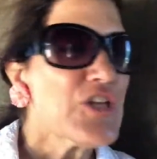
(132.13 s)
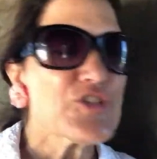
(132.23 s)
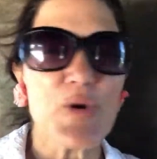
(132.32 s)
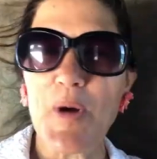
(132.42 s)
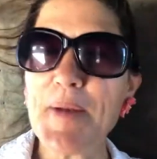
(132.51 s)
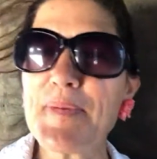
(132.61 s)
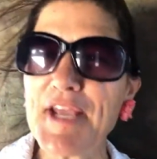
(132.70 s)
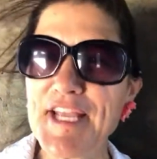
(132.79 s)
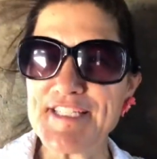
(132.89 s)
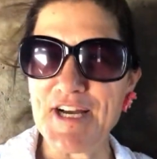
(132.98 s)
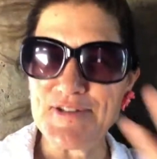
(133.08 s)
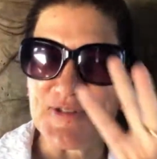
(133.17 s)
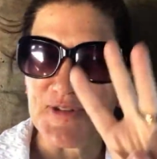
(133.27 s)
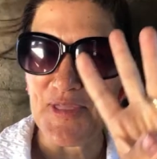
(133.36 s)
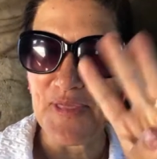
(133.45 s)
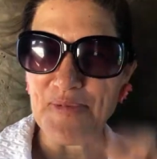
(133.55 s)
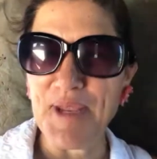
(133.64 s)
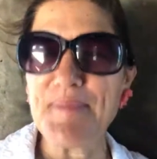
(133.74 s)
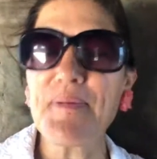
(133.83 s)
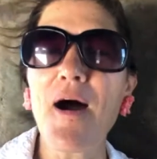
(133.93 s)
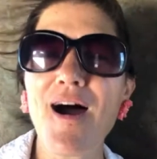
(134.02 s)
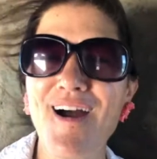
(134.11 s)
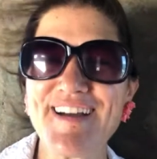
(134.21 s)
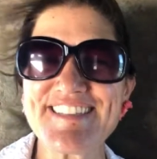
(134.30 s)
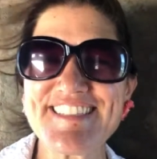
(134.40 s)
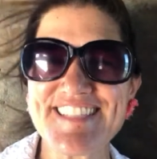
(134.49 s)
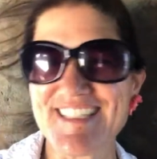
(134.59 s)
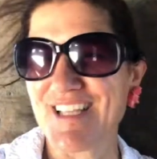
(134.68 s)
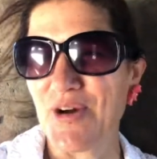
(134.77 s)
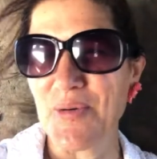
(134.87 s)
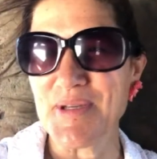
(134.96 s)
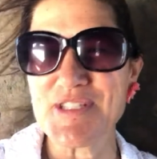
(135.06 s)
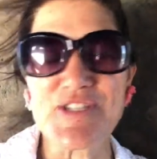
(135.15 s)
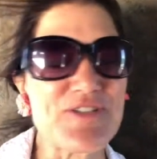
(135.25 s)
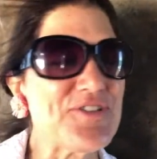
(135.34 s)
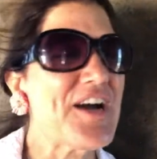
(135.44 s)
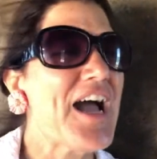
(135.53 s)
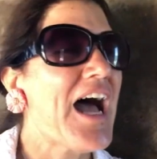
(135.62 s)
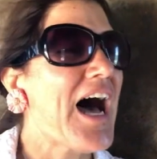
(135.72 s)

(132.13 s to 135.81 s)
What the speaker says: So I want to break it down to 3 parts, as I always do,